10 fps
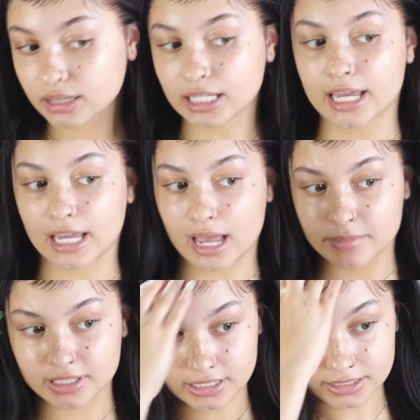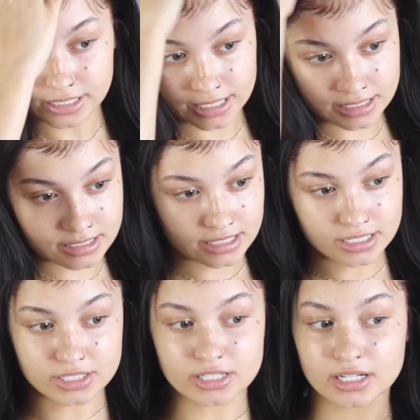Like, I mean, the lace
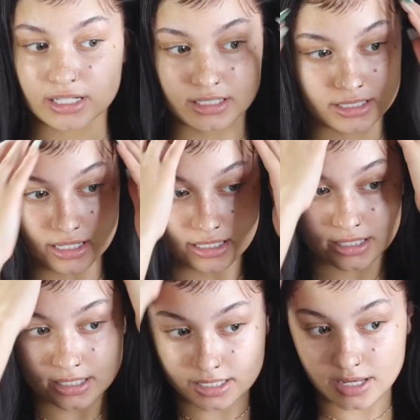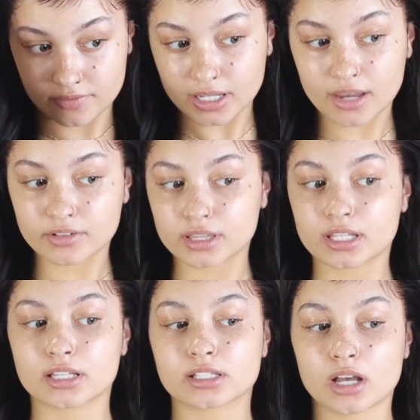is just, it's, it's giving everything.